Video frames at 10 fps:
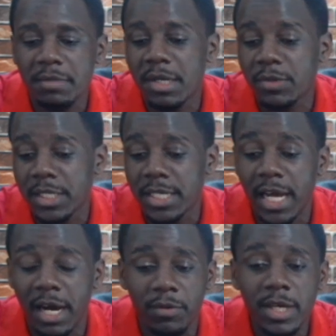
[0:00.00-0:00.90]
But right
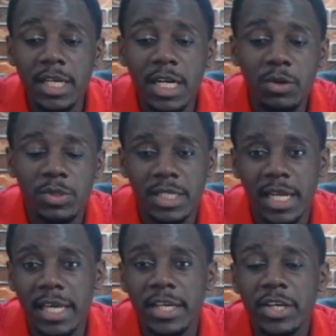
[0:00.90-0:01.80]
now, looks
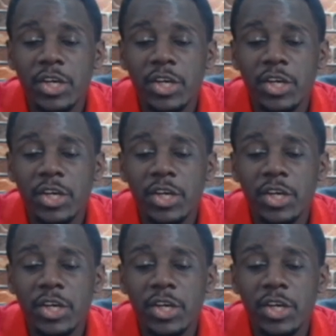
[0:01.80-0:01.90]
like